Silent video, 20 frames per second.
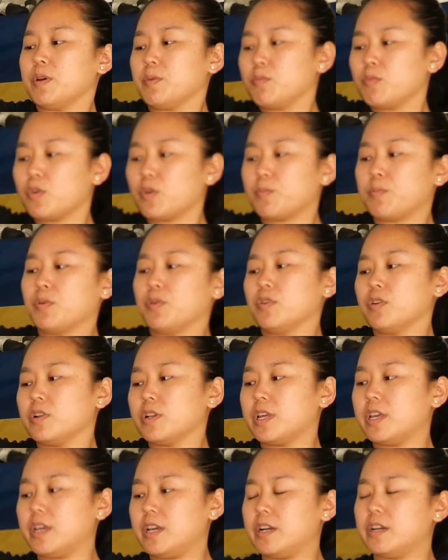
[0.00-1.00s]
bit more pull
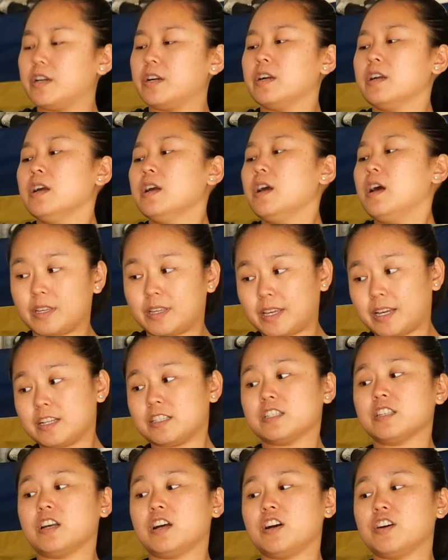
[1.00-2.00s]
here.
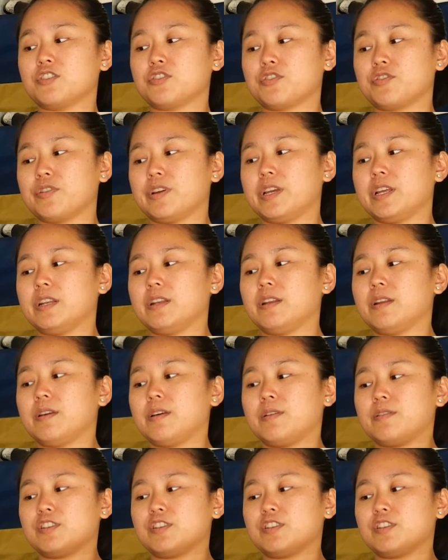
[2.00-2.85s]
Gets under it